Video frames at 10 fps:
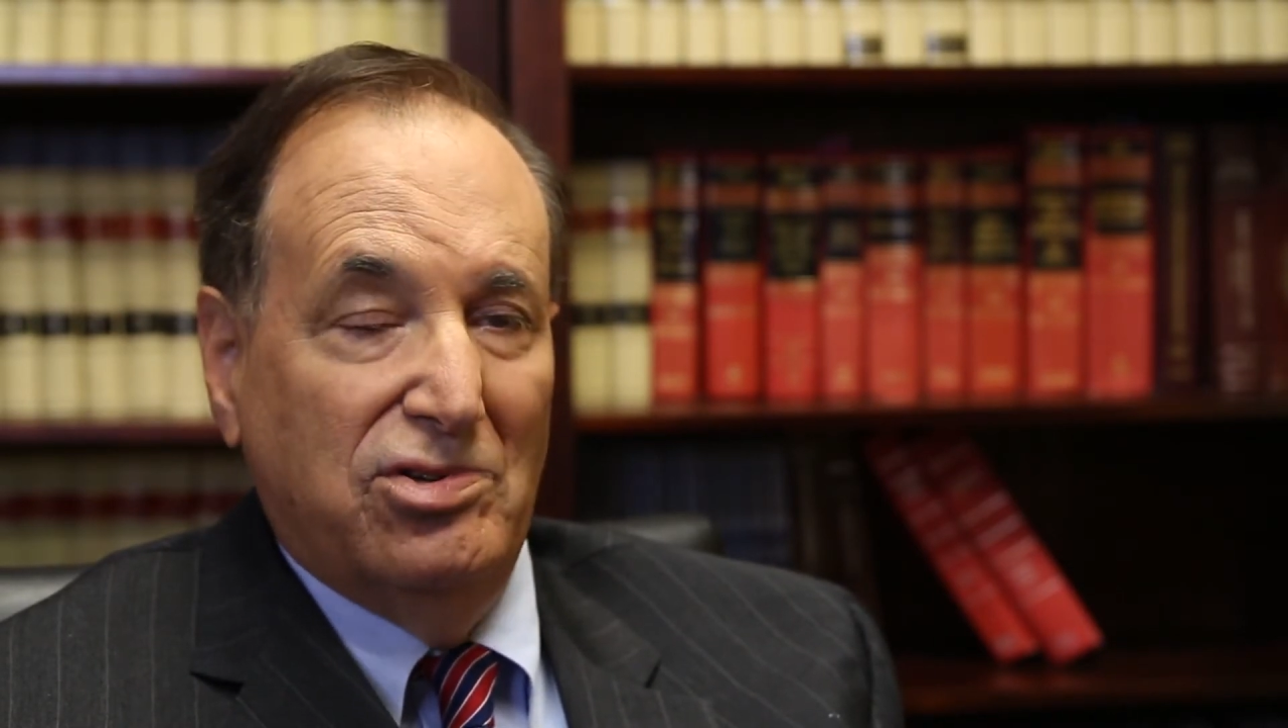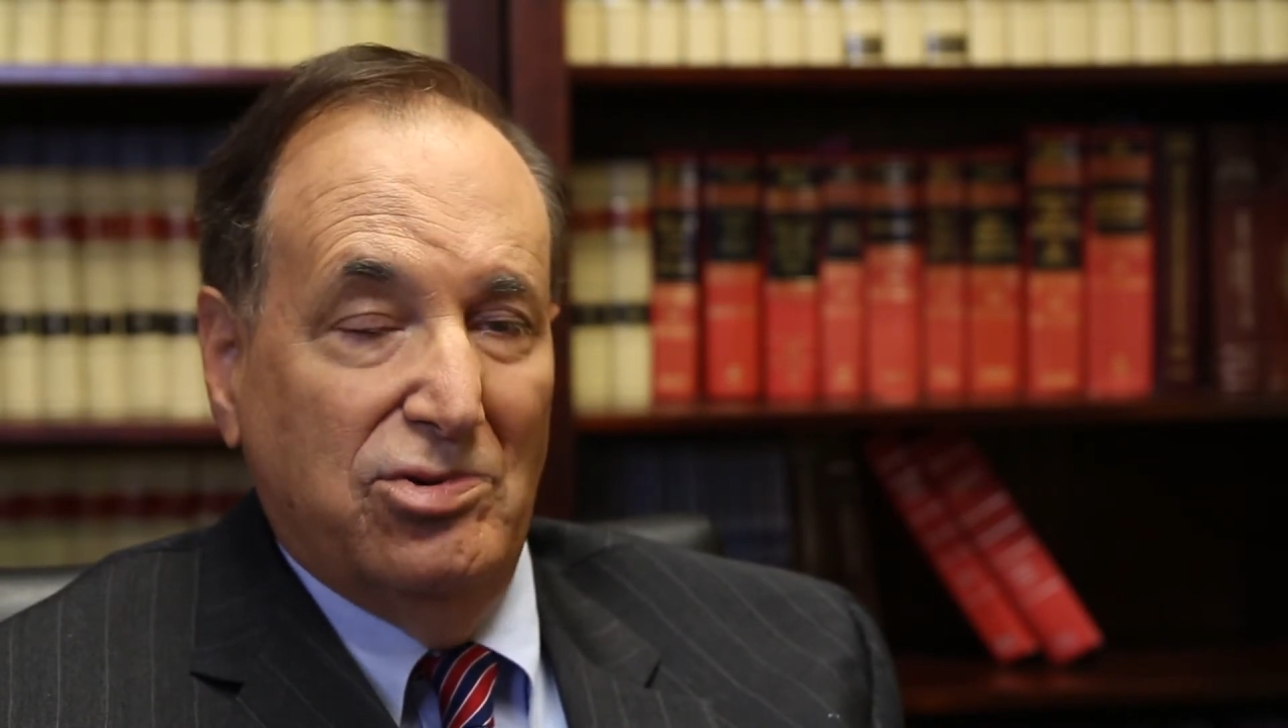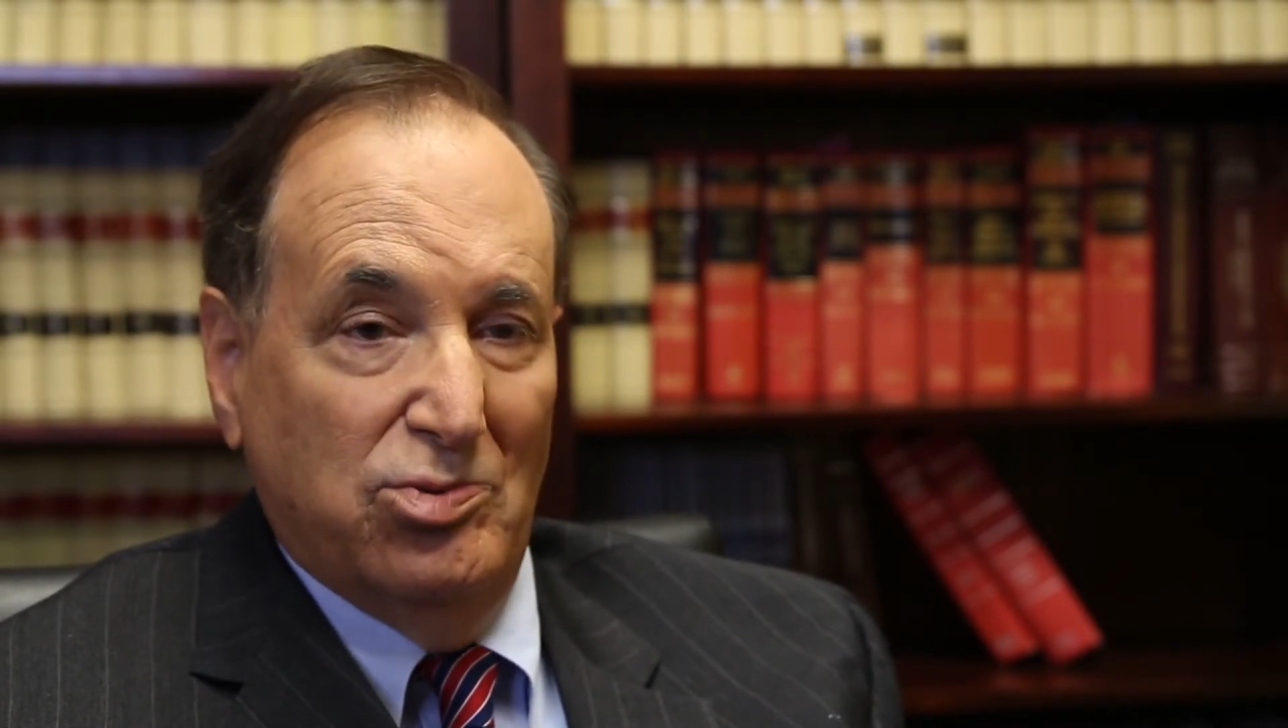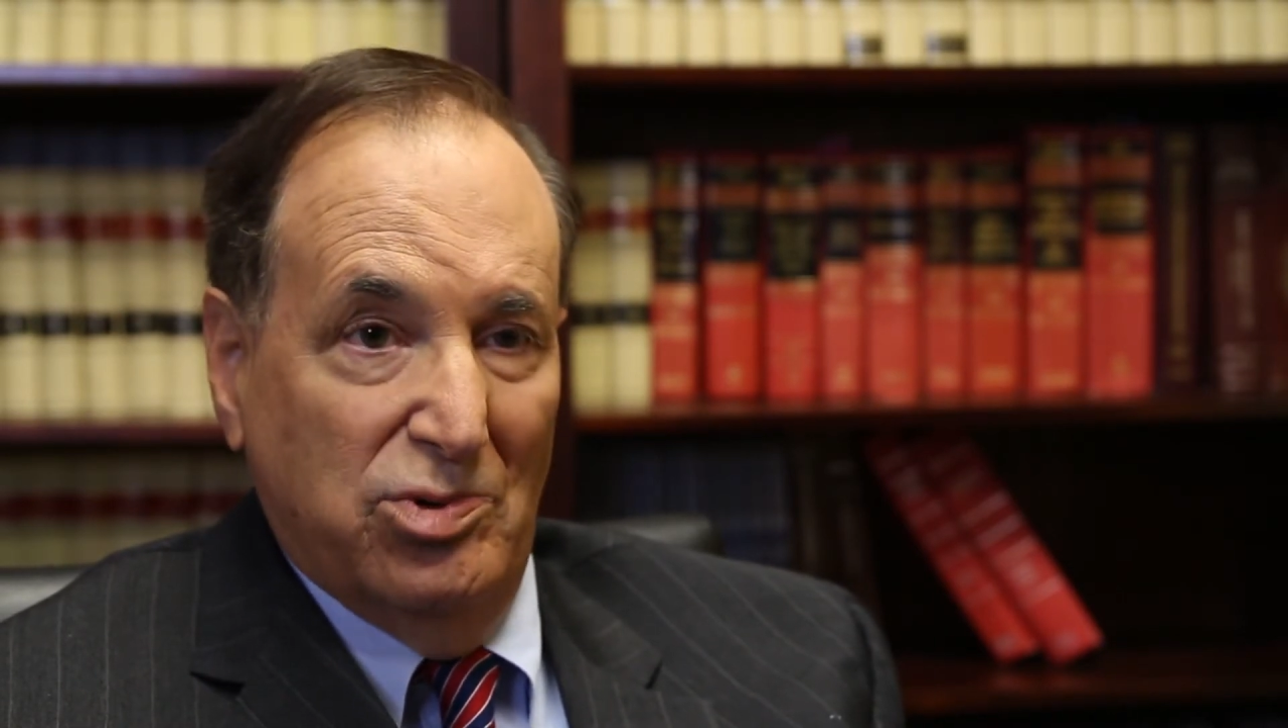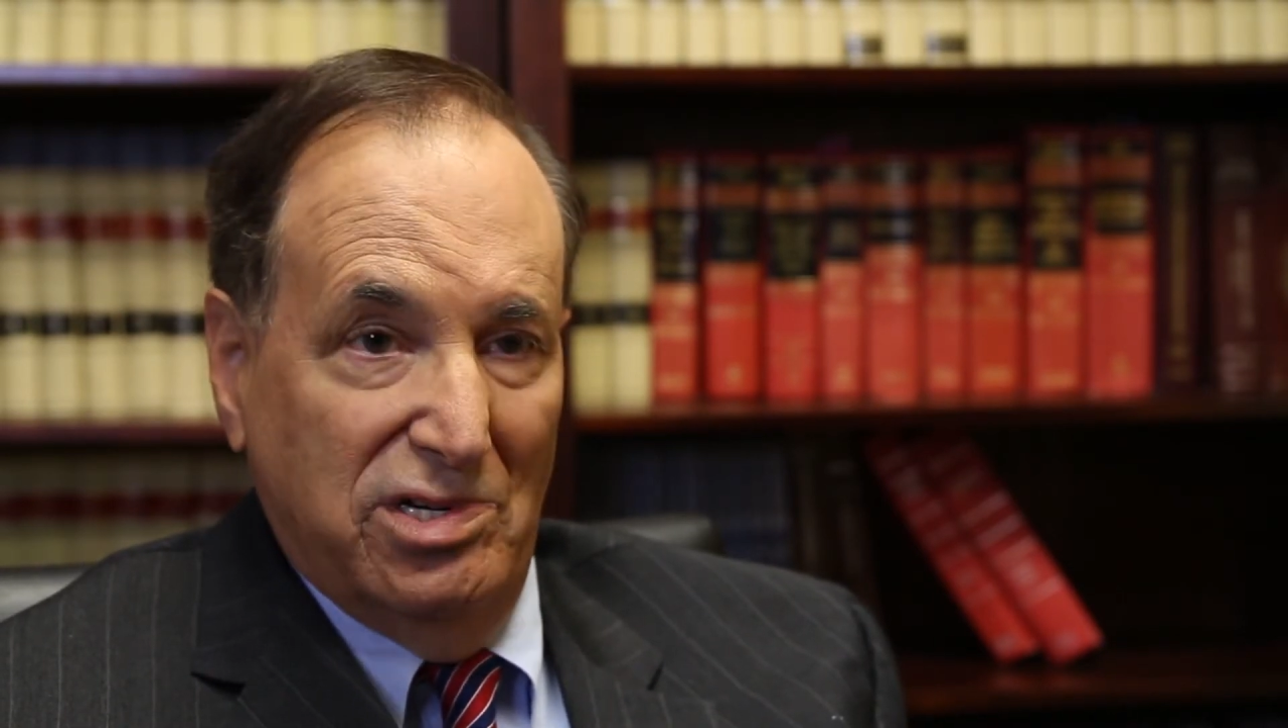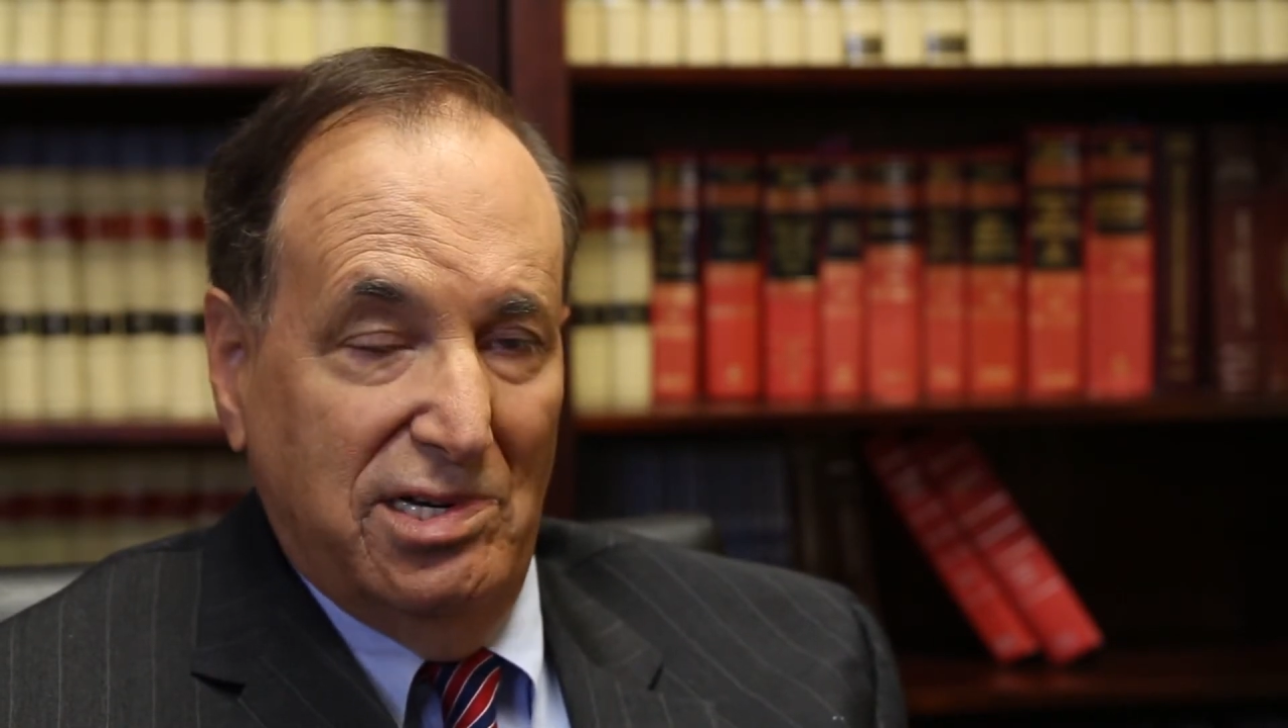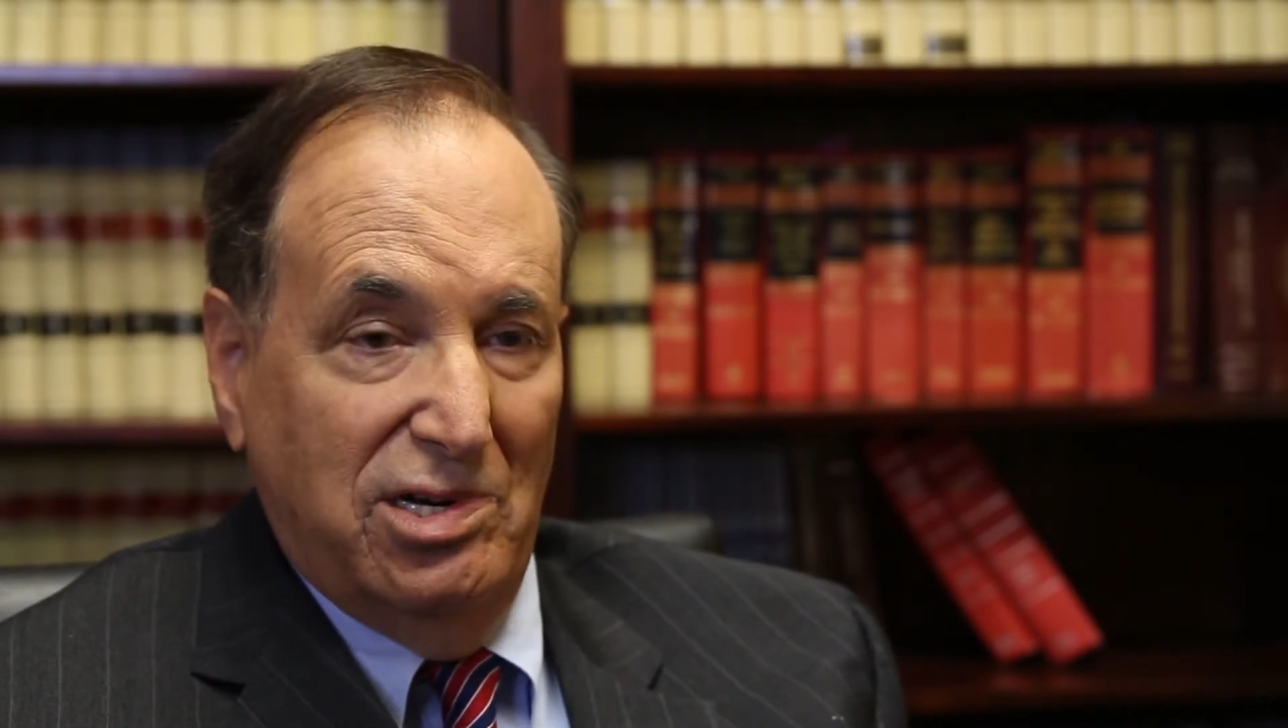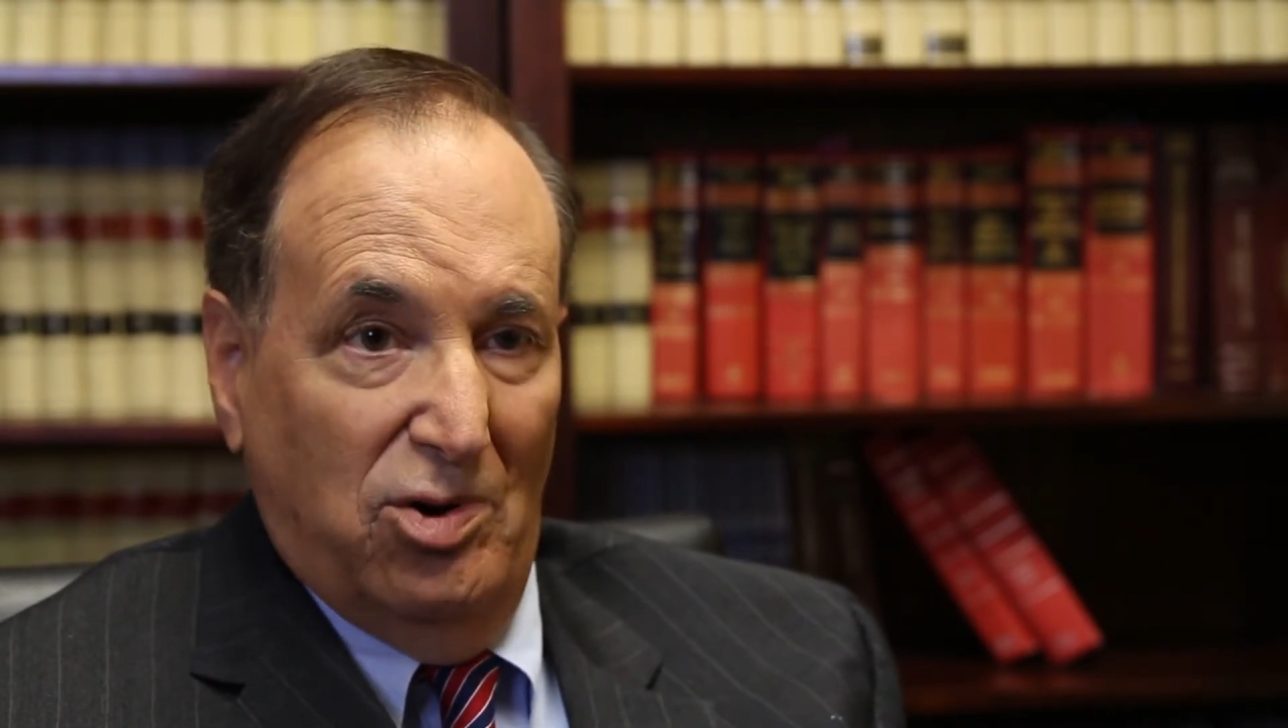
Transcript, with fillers: you really